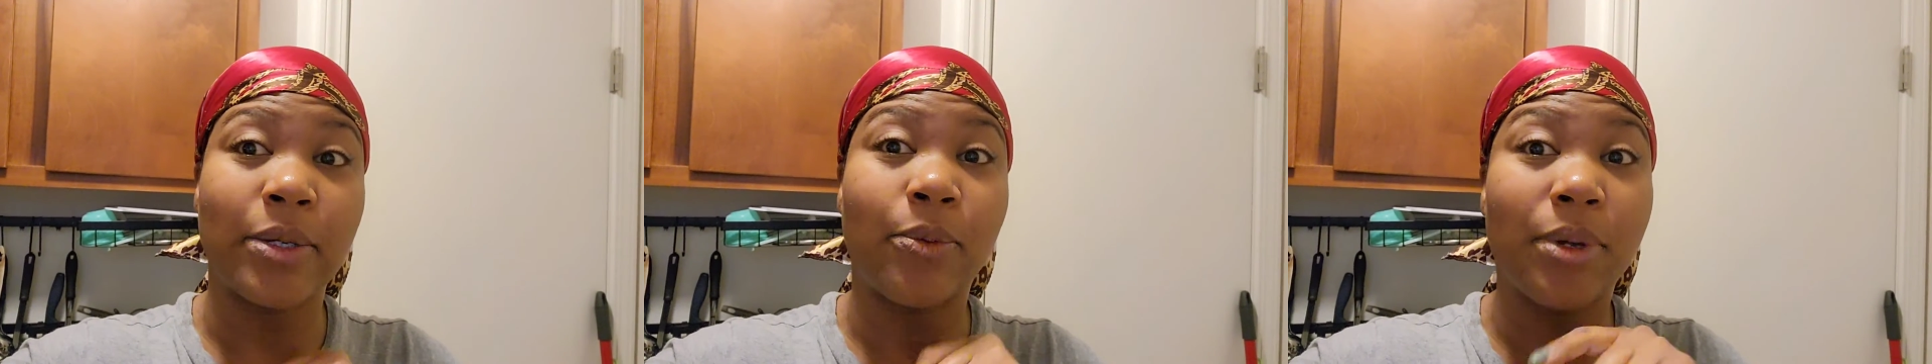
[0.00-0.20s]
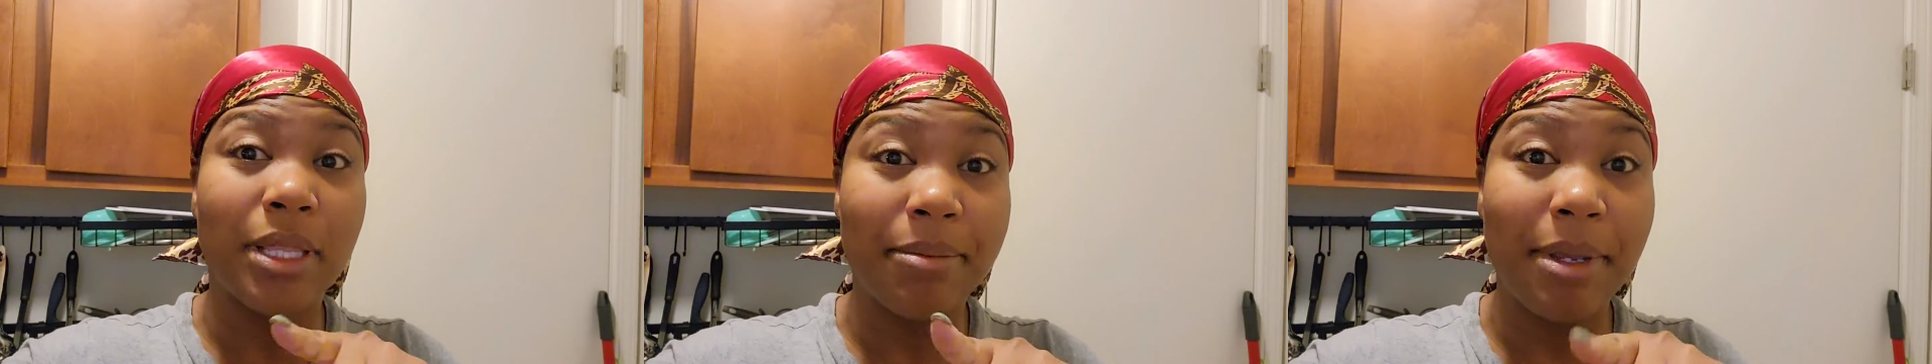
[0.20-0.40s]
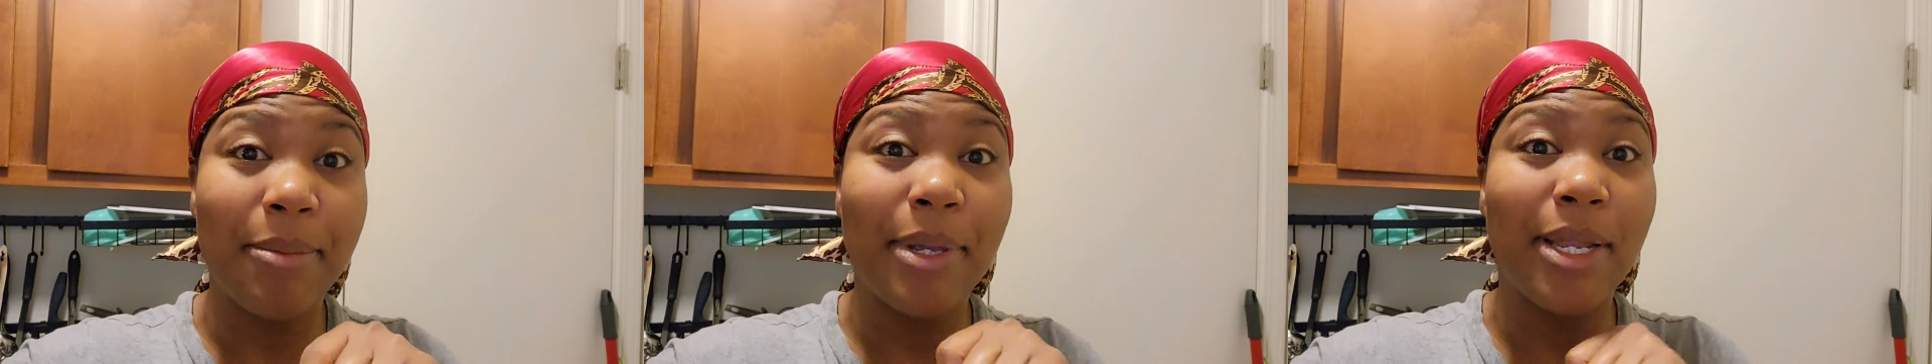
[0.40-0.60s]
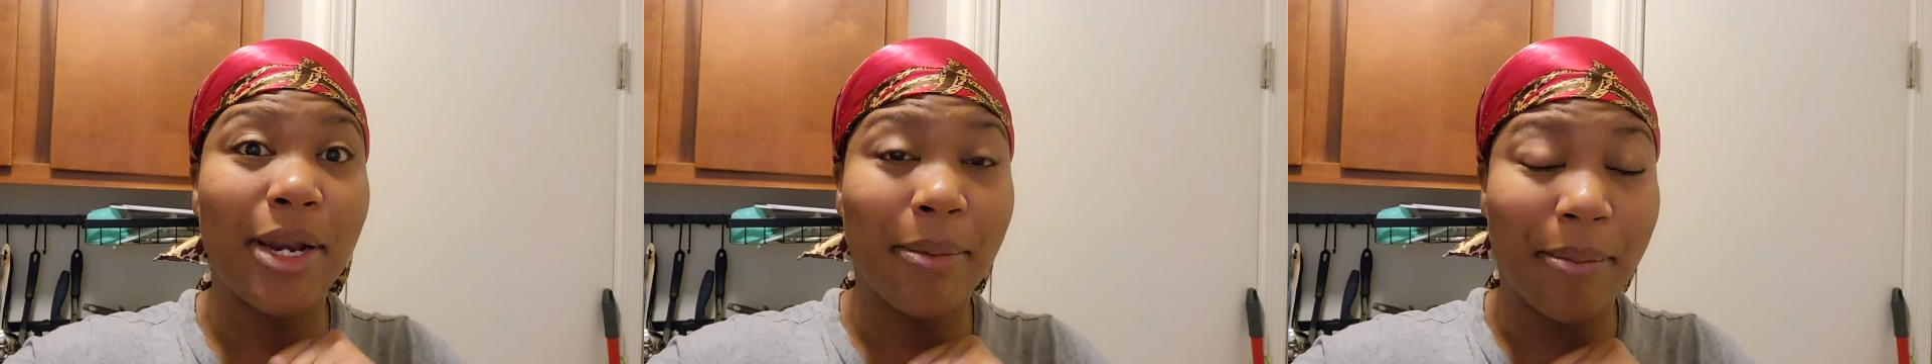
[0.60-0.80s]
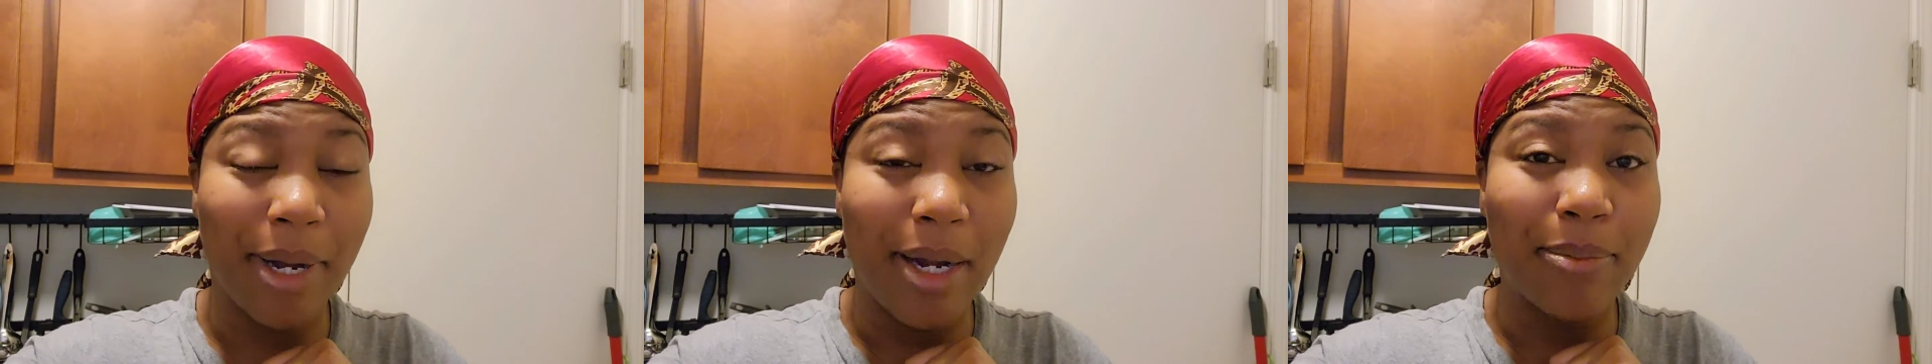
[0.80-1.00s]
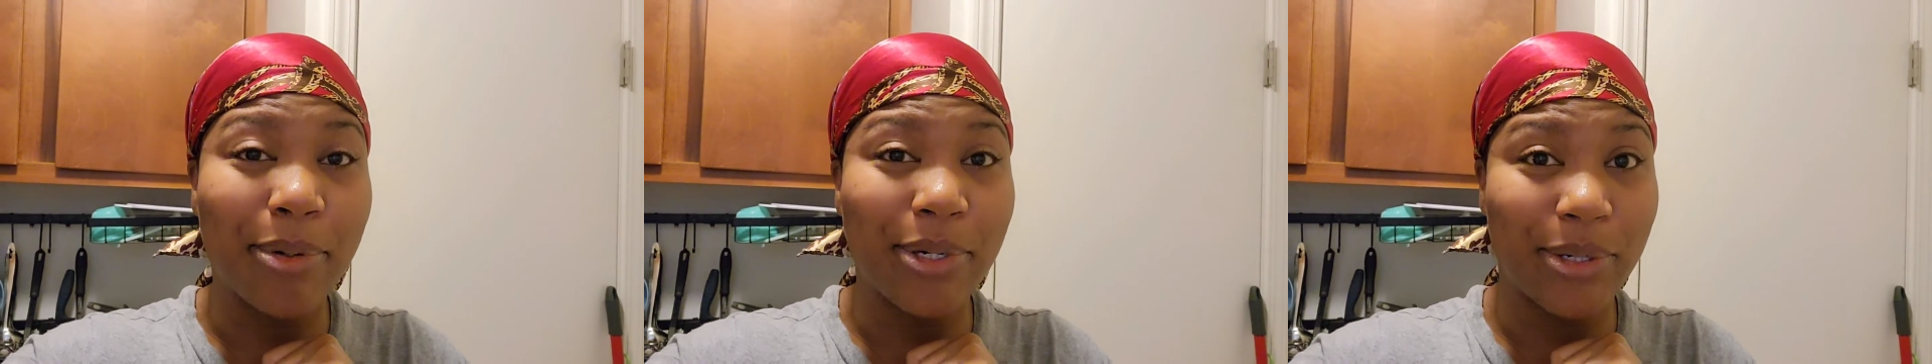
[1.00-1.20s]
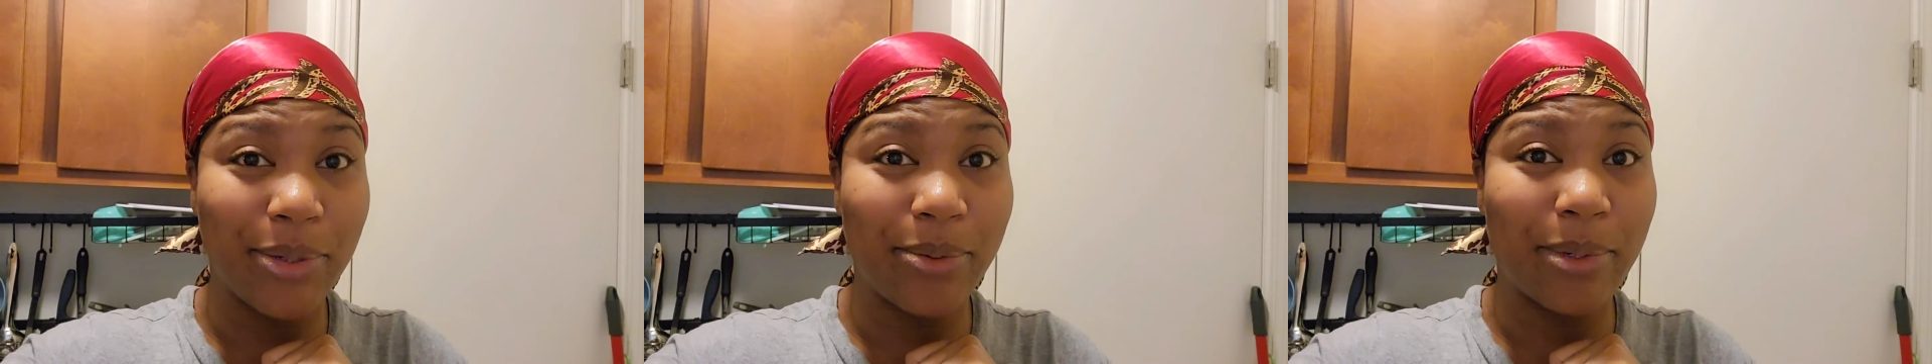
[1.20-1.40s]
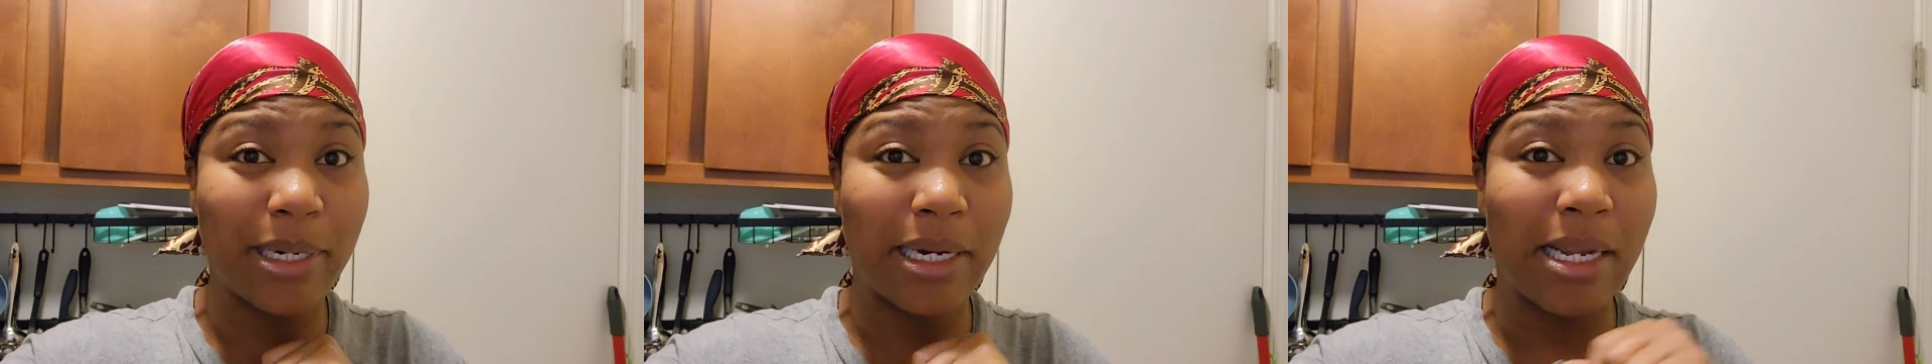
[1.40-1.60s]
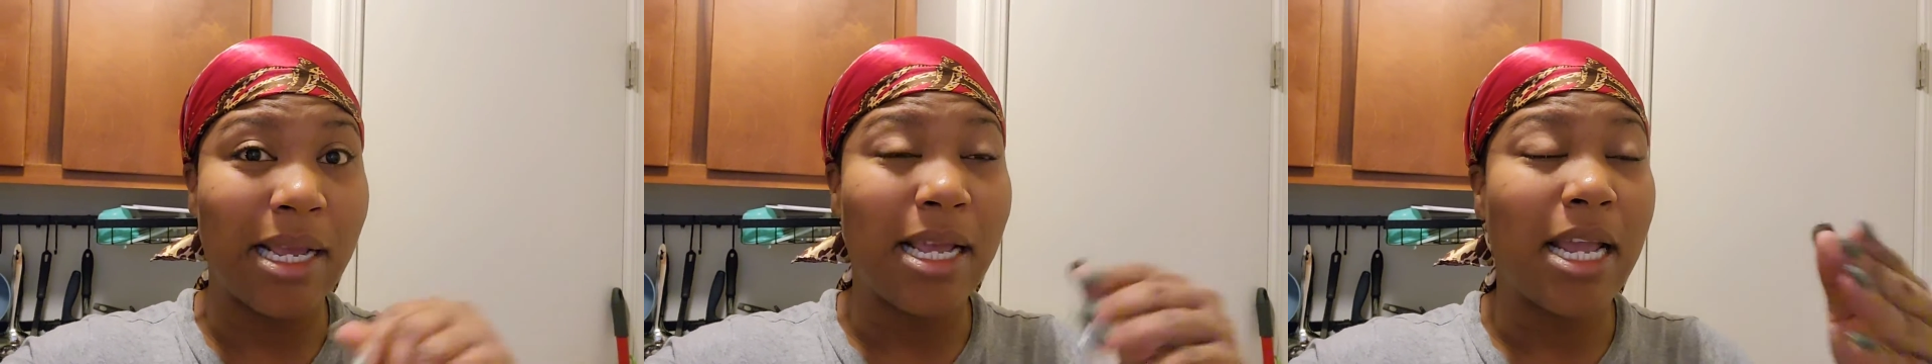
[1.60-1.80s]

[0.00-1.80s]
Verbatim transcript: So with me being a mompreneur